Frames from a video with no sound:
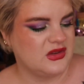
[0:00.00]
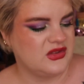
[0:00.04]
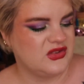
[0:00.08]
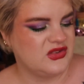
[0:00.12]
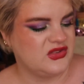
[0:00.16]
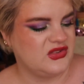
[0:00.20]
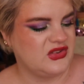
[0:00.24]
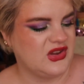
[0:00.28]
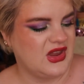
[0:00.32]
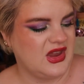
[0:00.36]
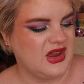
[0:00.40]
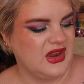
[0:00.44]

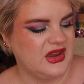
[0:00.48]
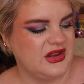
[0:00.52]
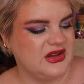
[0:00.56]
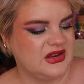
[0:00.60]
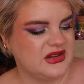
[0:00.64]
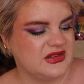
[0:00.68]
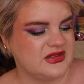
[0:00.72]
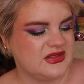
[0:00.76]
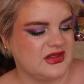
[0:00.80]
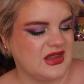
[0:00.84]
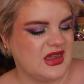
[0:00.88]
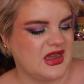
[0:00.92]

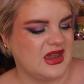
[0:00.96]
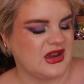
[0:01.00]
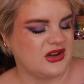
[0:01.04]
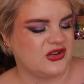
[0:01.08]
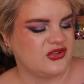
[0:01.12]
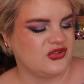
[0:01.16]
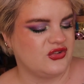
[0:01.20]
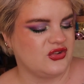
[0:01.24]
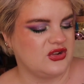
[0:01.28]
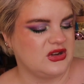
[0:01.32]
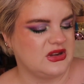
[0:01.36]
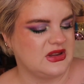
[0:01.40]
shade is
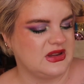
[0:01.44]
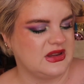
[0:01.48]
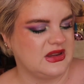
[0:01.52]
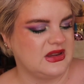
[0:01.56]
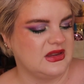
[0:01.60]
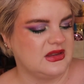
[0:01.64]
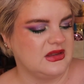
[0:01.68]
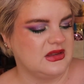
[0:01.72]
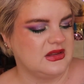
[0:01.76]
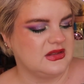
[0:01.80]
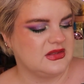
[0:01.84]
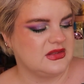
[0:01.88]

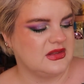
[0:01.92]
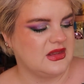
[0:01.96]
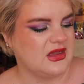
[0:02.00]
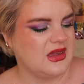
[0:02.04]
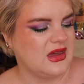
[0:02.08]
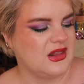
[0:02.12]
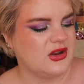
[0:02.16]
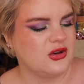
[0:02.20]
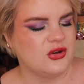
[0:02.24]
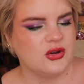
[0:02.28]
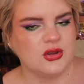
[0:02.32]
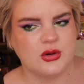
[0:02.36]
actually,
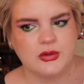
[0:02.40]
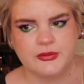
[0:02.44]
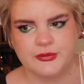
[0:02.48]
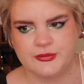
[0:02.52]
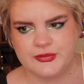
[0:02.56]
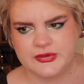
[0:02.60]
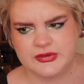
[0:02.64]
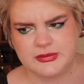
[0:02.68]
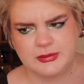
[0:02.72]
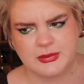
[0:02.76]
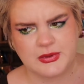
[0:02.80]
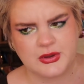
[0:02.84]
I don't know
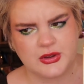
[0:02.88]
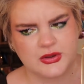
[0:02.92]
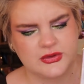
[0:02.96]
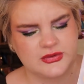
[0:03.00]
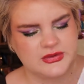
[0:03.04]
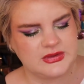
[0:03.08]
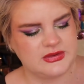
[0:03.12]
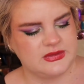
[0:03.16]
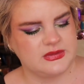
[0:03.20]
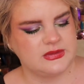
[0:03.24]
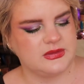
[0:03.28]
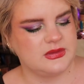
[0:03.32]
if it's
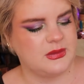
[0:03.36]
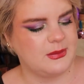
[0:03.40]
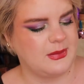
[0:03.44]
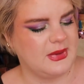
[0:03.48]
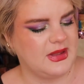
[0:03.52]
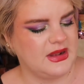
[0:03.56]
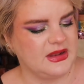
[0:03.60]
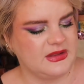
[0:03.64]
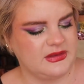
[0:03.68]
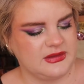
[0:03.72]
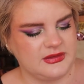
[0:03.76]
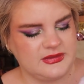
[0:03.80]
because the
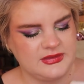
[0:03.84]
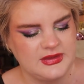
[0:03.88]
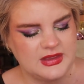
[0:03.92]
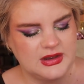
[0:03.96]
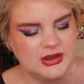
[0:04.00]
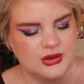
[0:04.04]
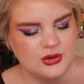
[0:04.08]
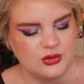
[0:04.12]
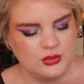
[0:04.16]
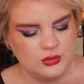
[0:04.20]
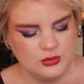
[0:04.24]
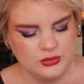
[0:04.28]
palette is
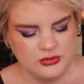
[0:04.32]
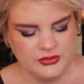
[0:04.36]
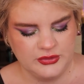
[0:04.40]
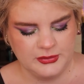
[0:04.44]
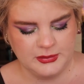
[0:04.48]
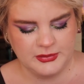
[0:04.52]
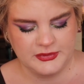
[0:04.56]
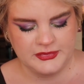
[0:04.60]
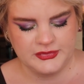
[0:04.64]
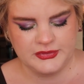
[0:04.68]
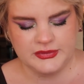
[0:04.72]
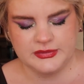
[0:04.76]
getting
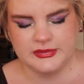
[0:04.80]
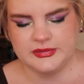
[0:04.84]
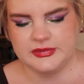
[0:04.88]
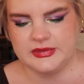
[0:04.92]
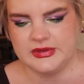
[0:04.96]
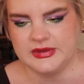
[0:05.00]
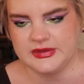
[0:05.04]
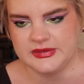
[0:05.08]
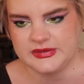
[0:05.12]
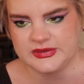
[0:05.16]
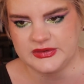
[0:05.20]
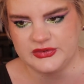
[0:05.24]
older, but
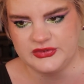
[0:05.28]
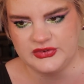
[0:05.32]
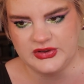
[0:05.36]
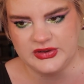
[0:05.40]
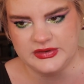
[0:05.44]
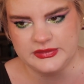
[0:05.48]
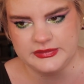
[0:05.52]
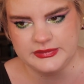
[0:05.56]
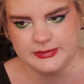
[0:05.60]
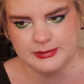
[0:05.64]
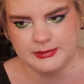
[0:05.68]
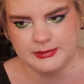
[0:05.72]
this shade